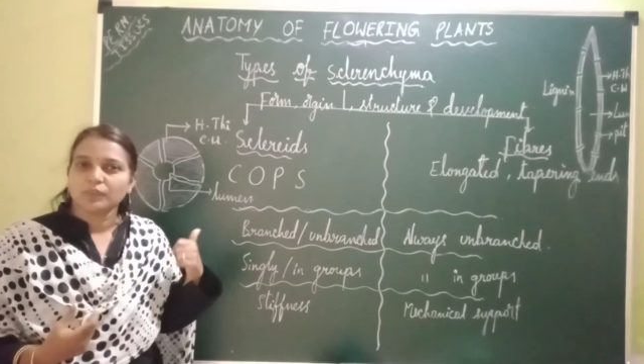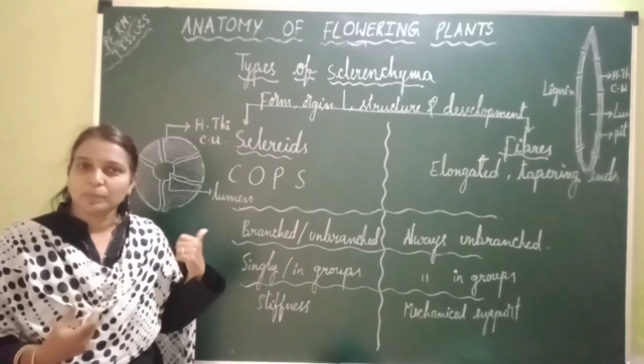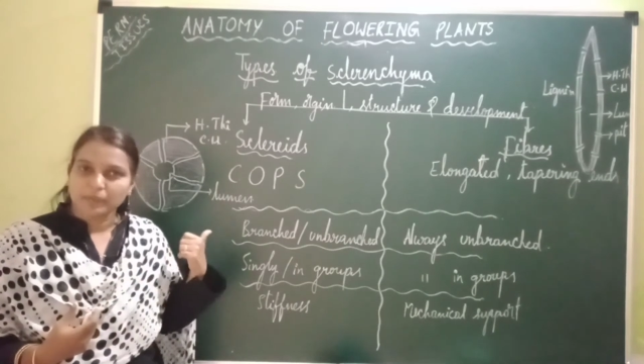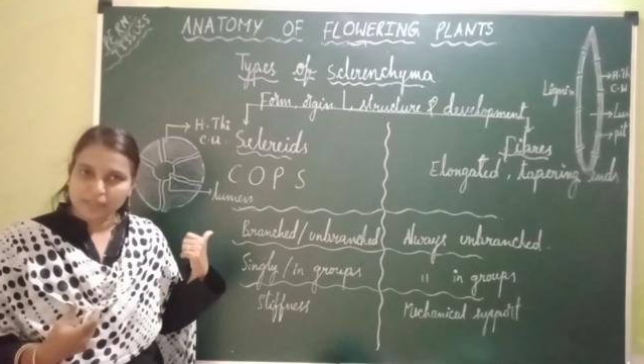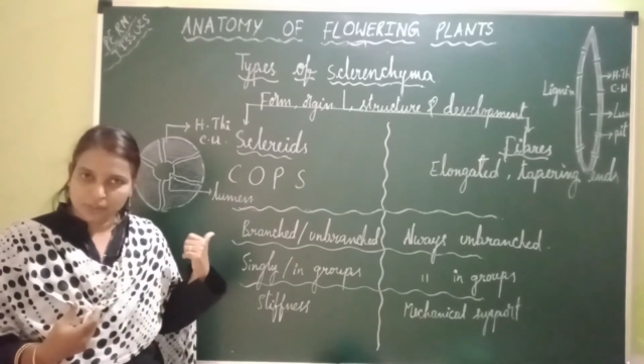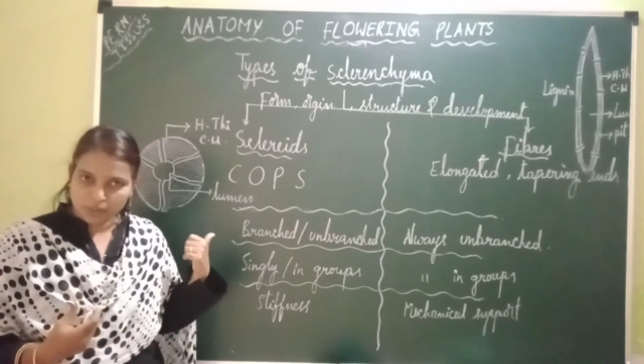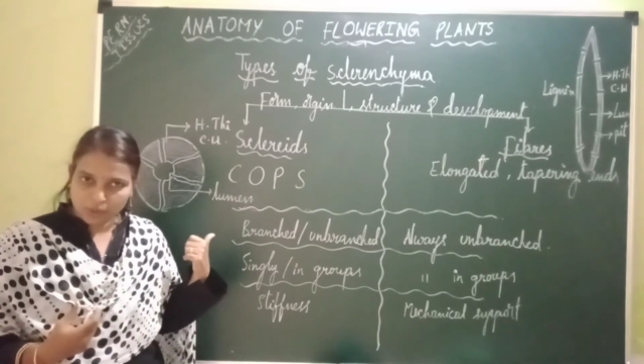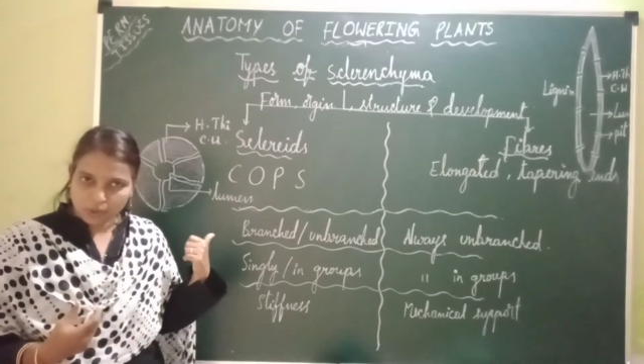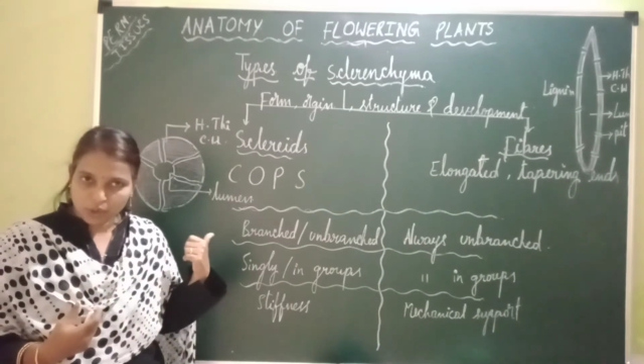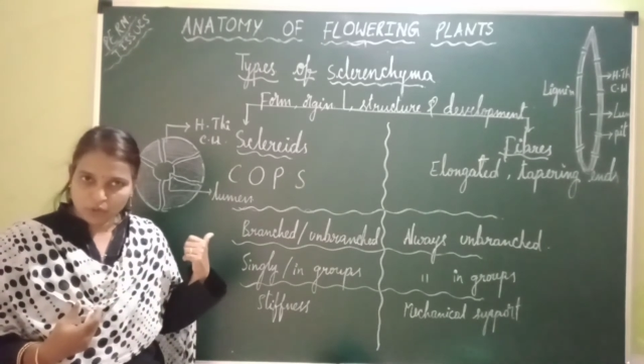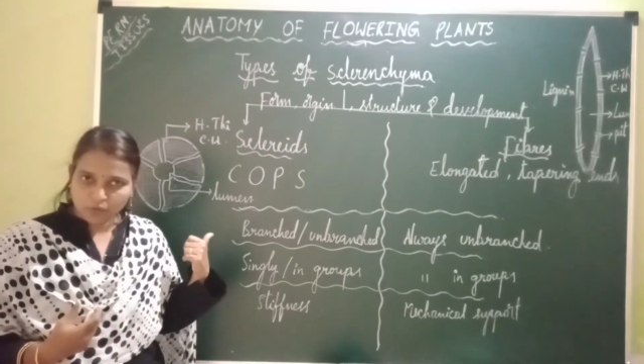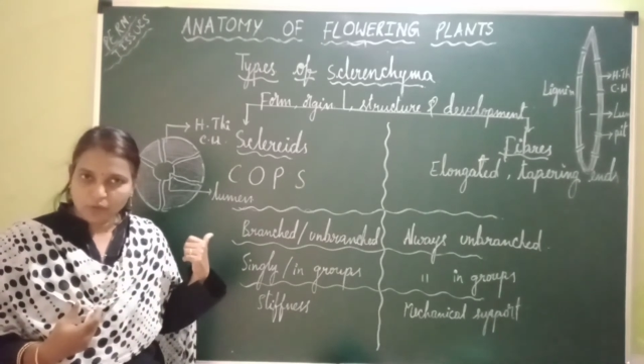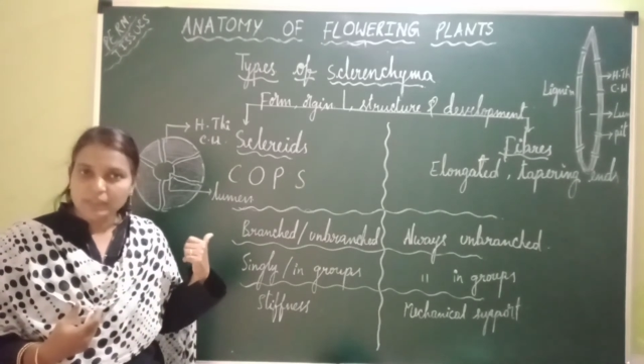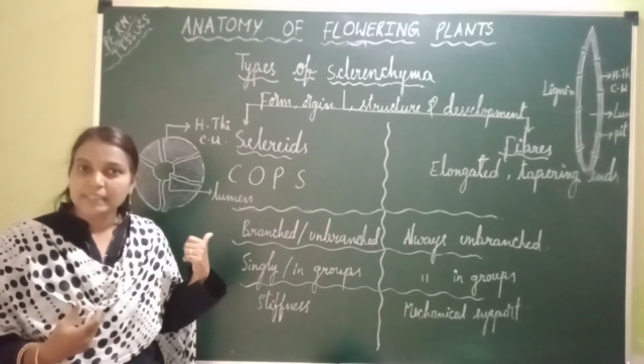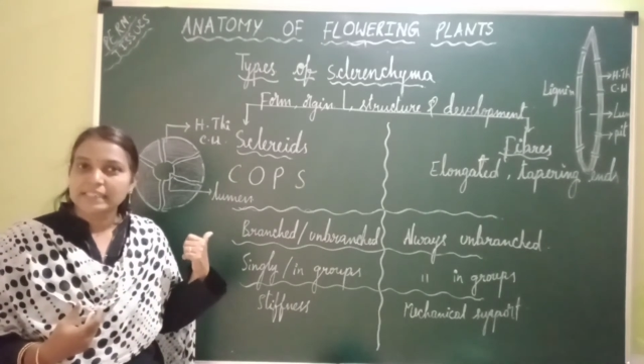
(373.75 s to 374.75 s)
the presence
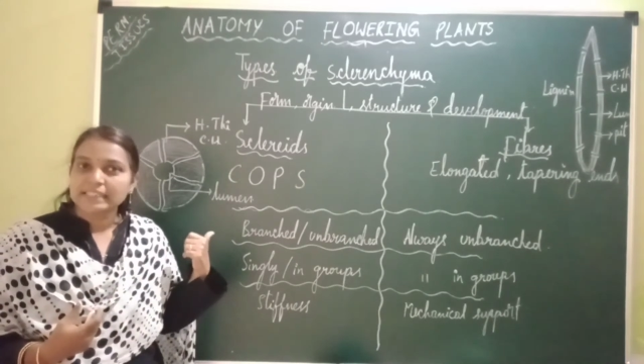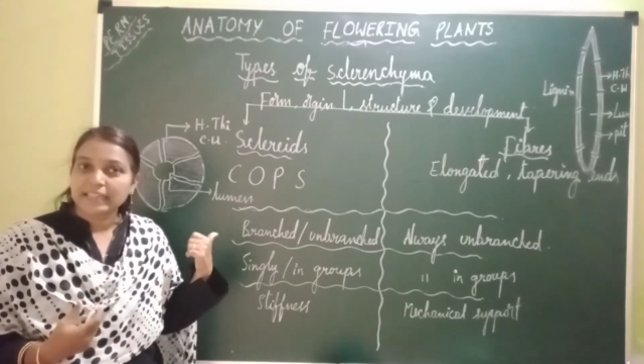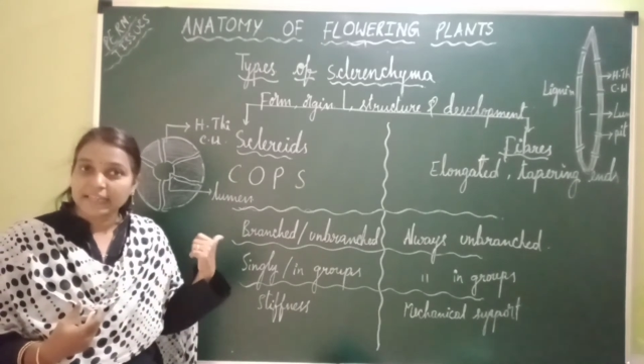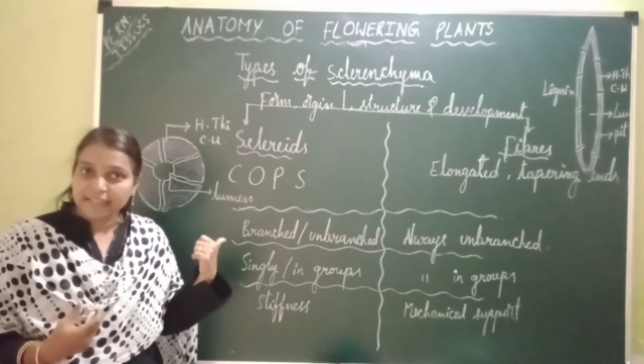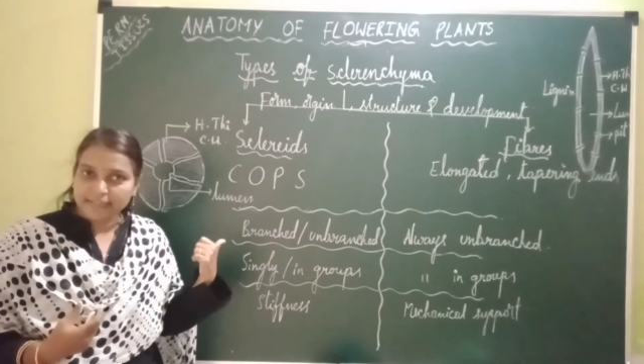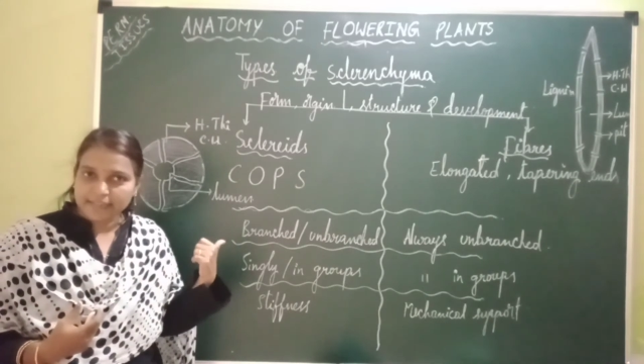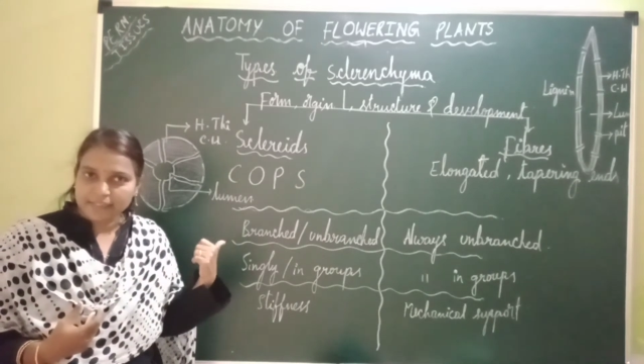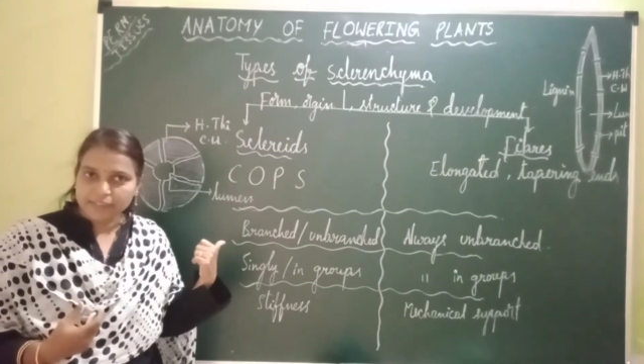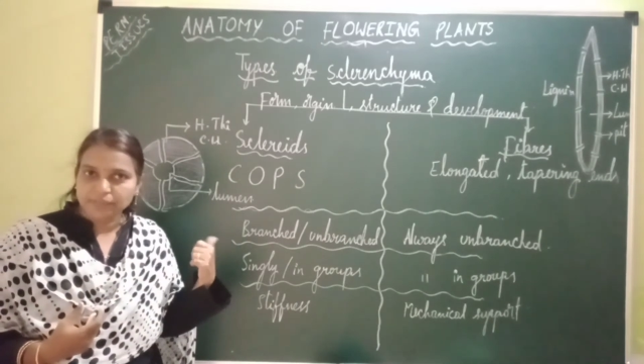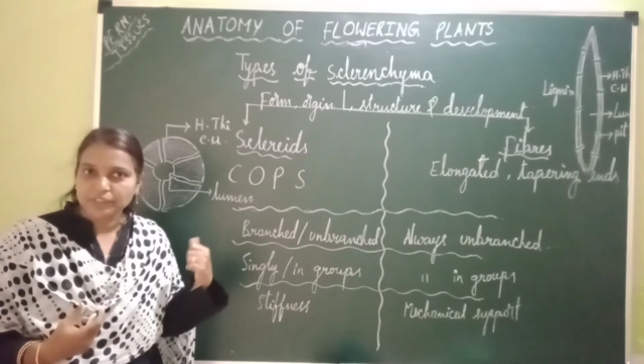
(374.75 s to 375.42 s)
of sclerids,